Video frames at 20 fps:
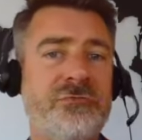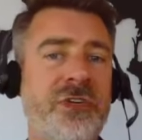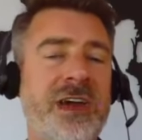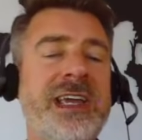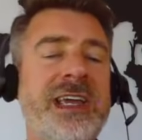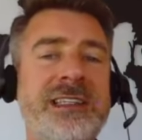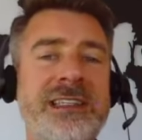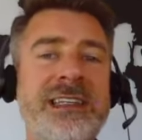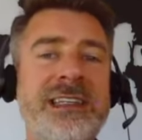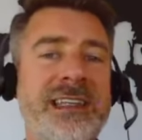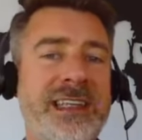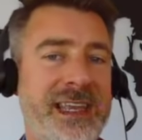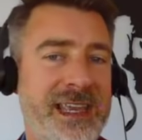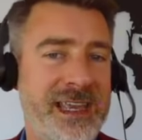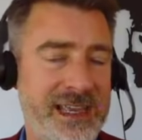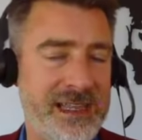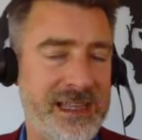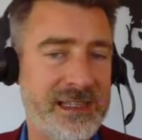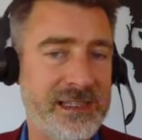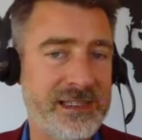raising
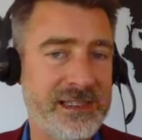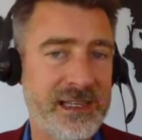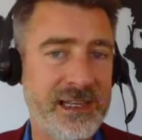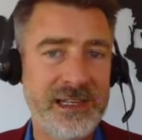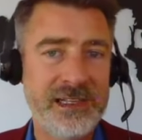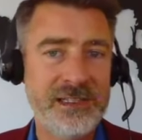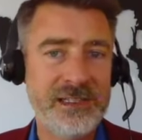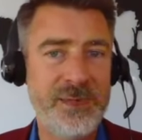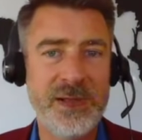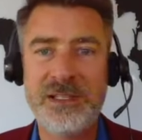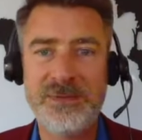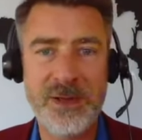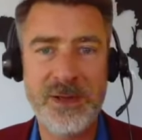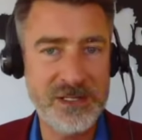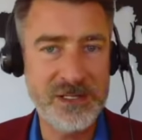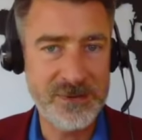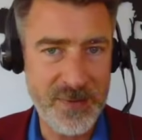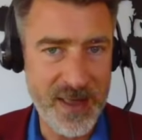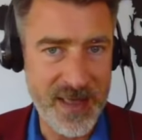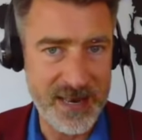kids, spend,
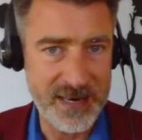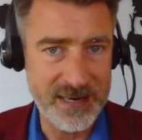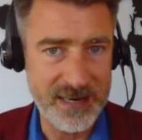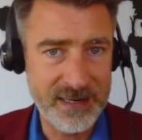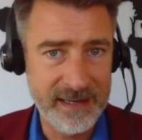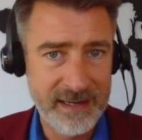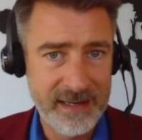spend, spend,